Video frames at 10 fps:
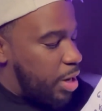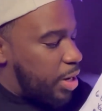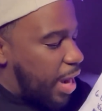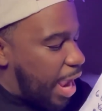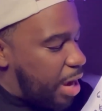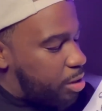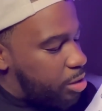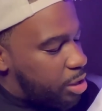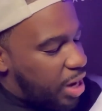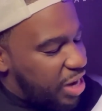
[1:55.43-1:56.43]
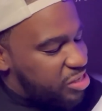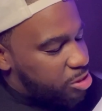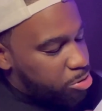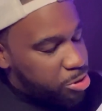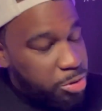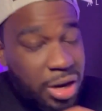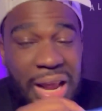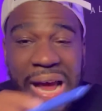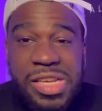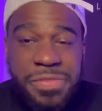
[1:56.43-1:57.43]
Now, I showed you in the
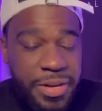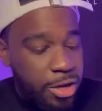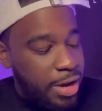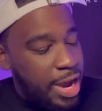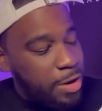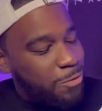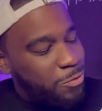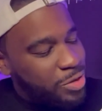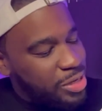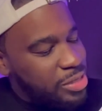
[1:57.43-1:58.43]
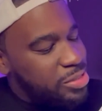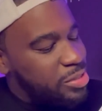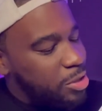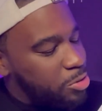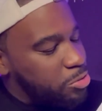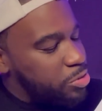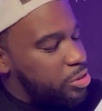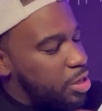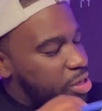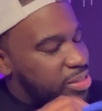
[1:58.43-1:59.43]
last video how to freeze
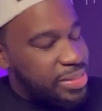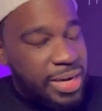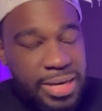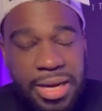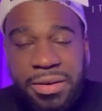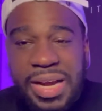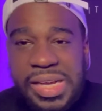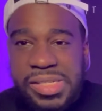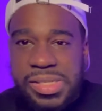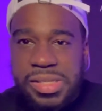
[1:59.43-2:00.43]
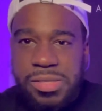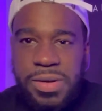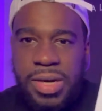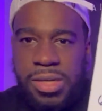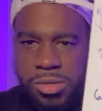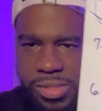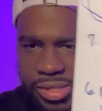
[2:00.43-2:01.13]
those secondary agencies, right? Those